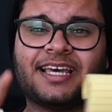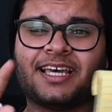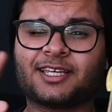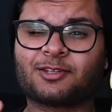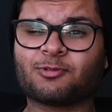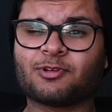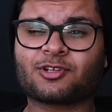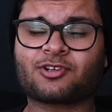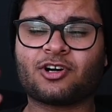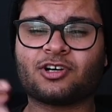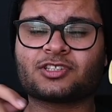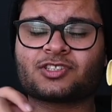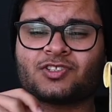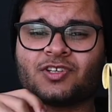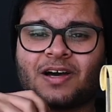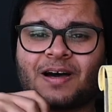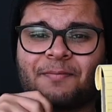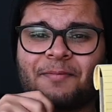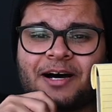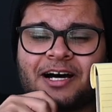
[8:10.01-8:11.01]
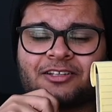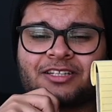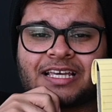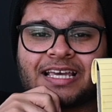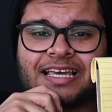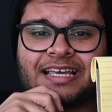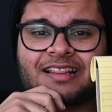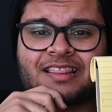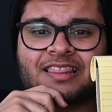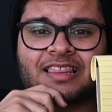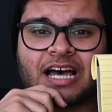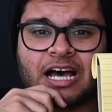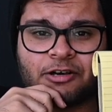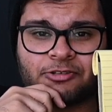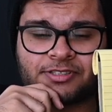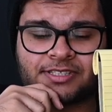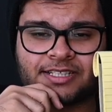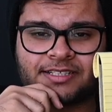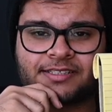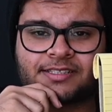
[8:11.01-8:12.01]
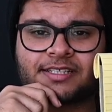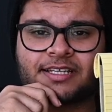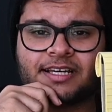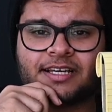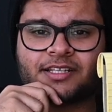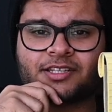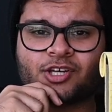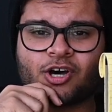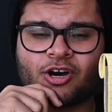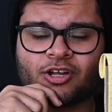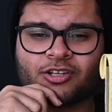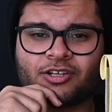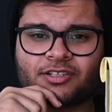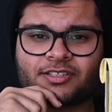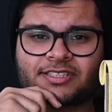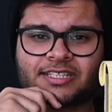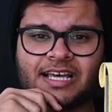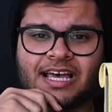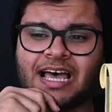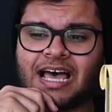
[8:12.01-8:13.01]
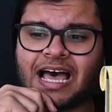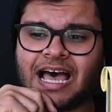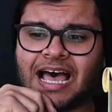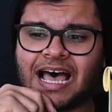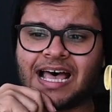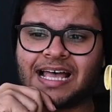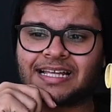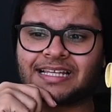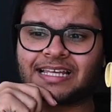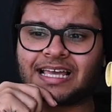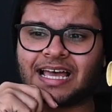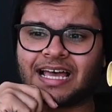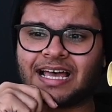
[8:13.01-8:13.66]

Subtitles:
It will cost you about $1,000, and